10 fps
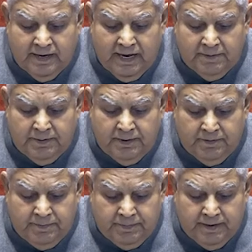
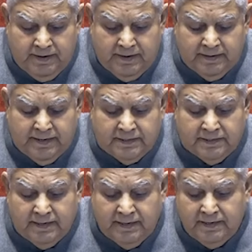ABBP in
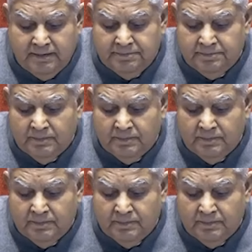89